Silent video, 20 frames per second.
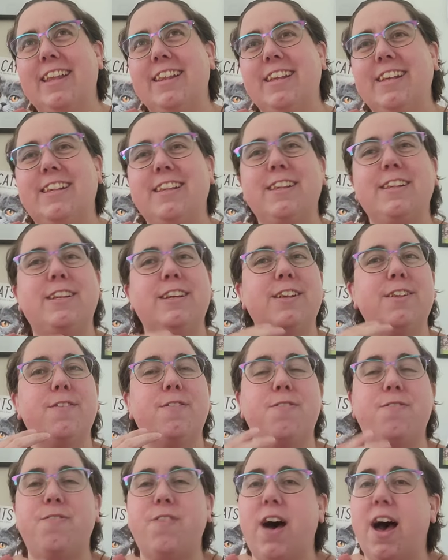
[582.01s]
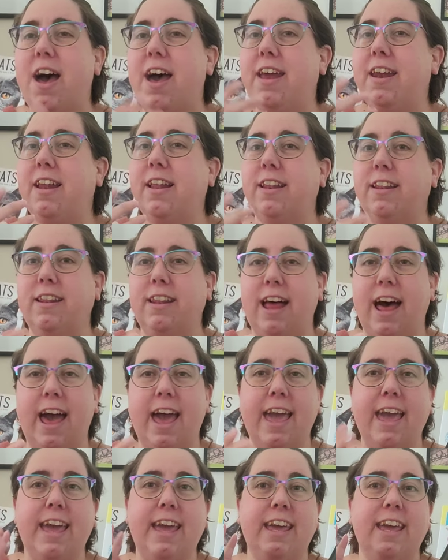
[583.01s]
This is just a fun,
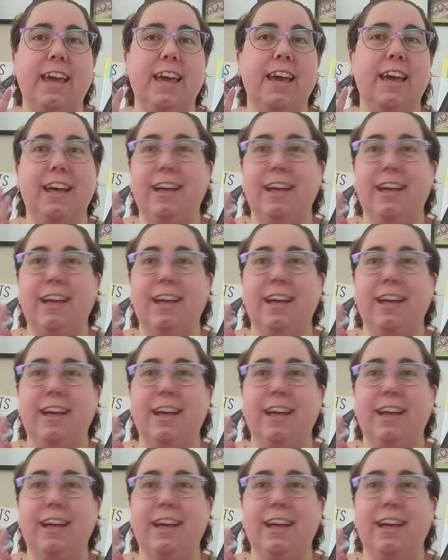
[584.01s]
light,